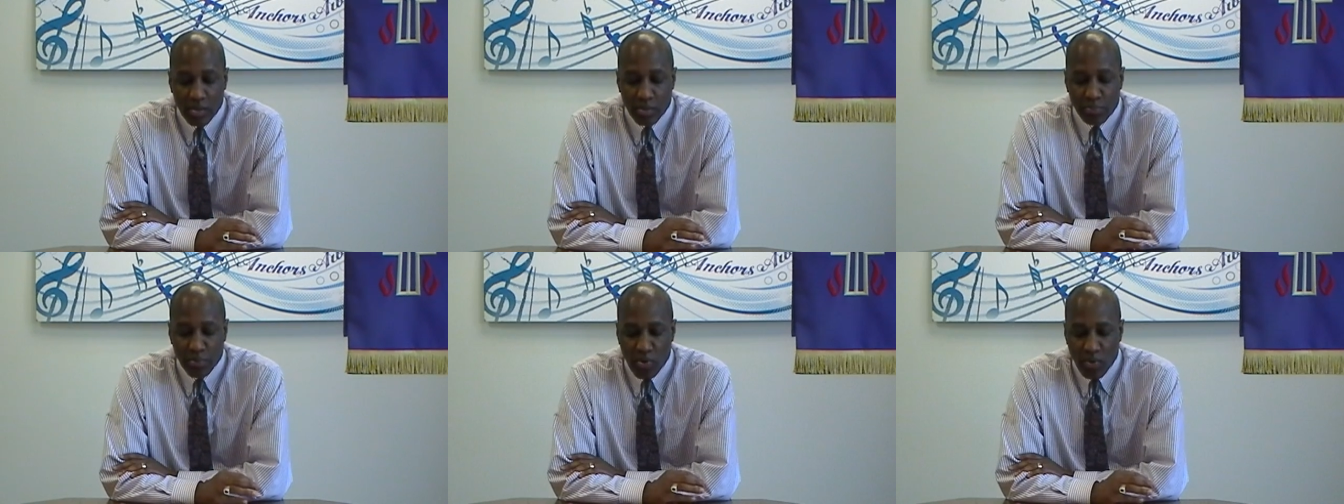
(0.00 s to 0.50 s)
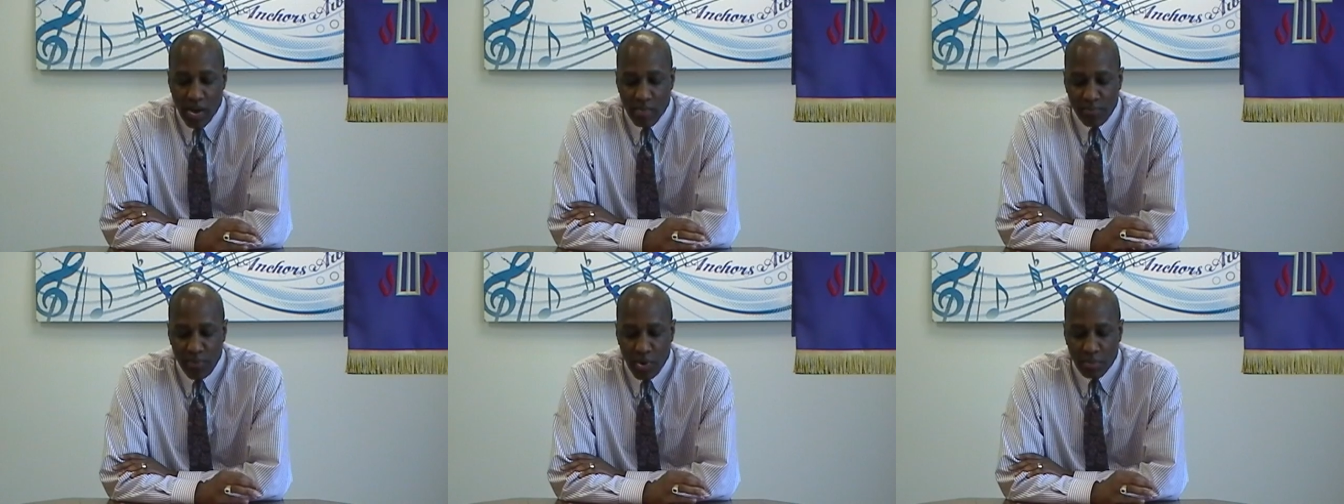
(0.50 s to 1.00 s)
the
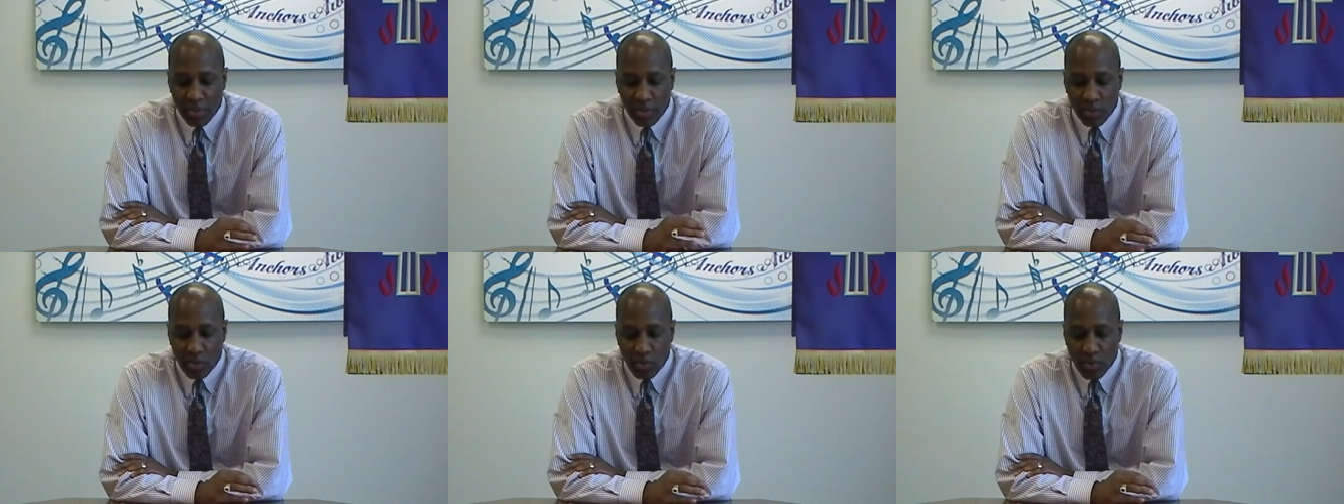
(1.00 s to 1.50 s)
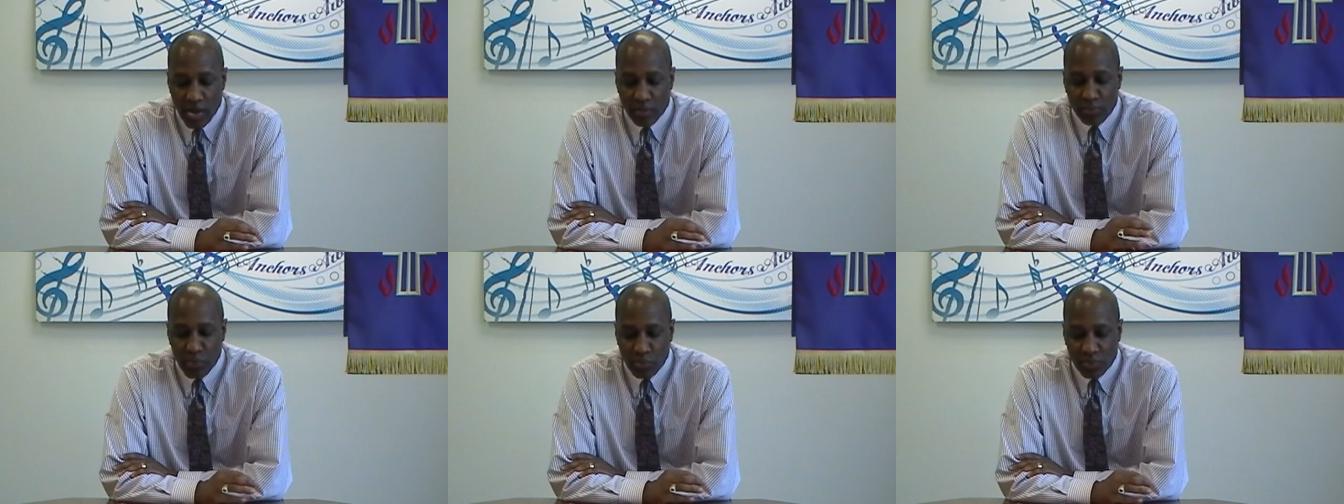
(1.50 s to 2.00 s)
program formerly known as
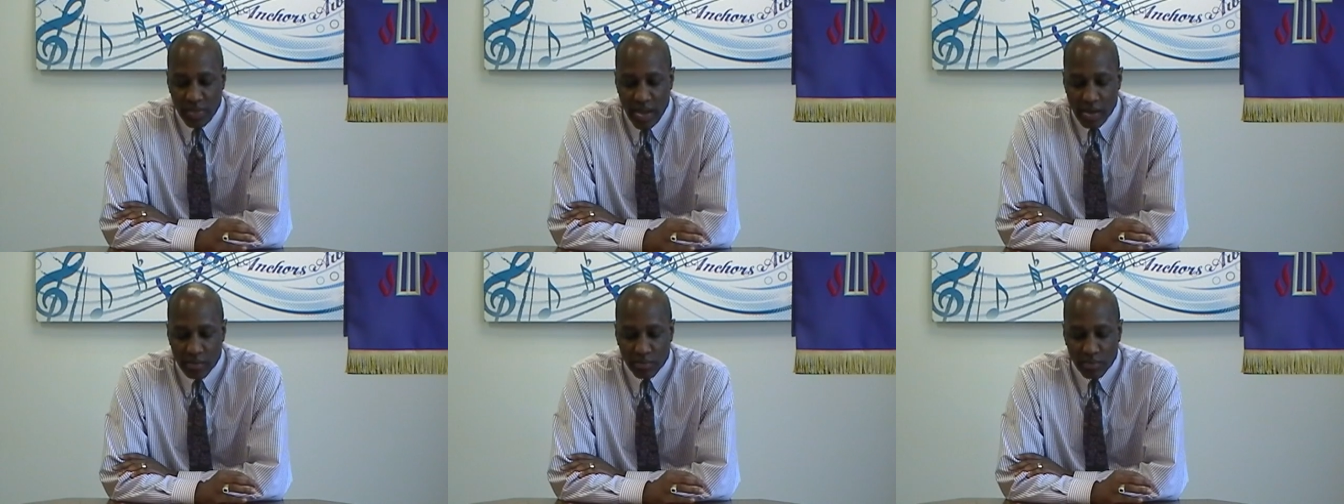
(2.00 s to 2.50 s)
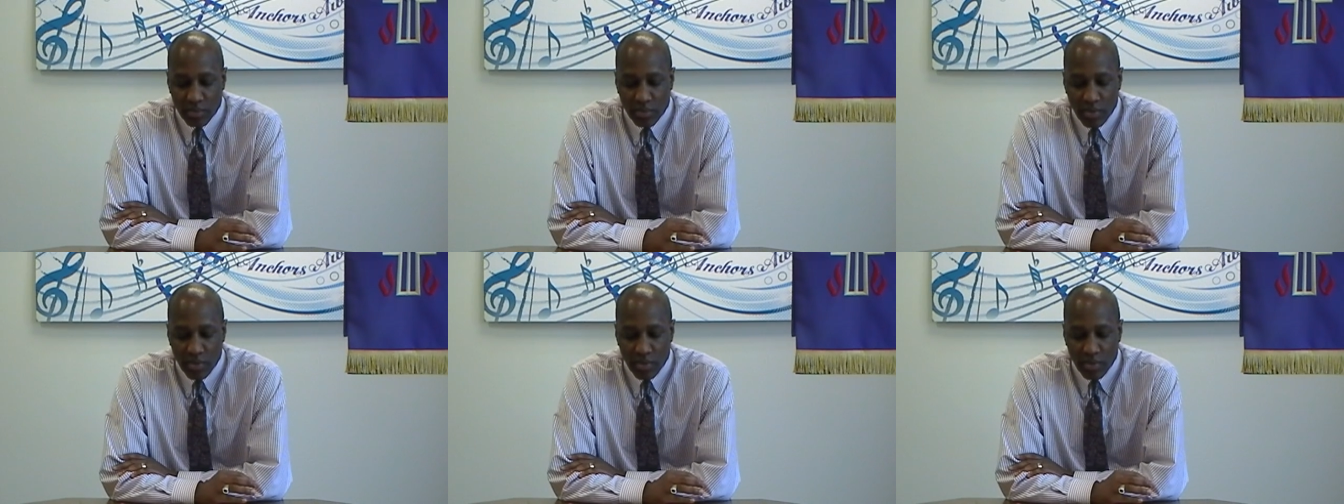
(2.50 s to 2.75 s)
food stamps.